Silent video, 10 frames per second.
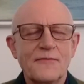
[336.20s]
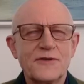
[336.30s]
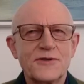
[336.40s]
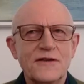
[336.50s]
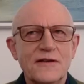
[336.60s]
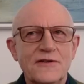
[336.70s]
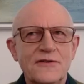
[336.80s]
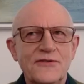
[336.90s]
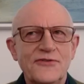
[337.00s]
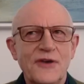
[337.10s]
which
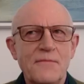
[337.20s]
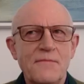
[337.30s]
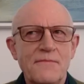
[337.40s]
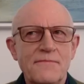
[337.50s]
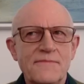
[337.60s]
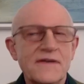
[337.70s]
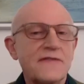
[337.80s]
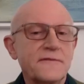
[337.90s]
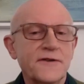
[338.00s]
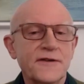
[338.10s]
includes some
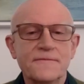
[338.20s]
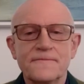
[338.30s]
suffering.